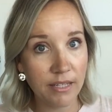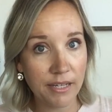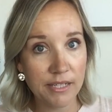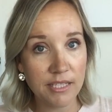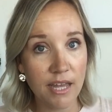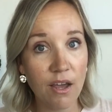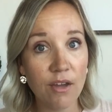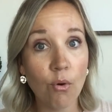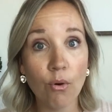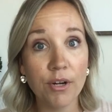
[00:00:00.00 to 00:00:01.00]
like I said,
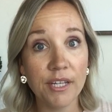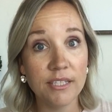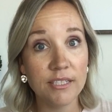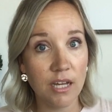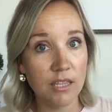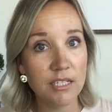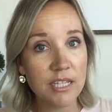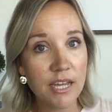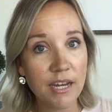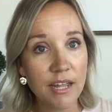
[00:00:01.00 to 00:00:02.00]
had already done the
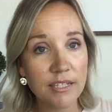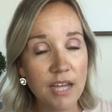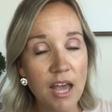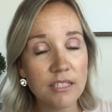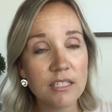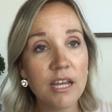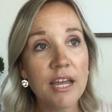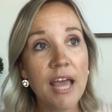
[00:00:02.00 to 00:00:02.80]
DNA test.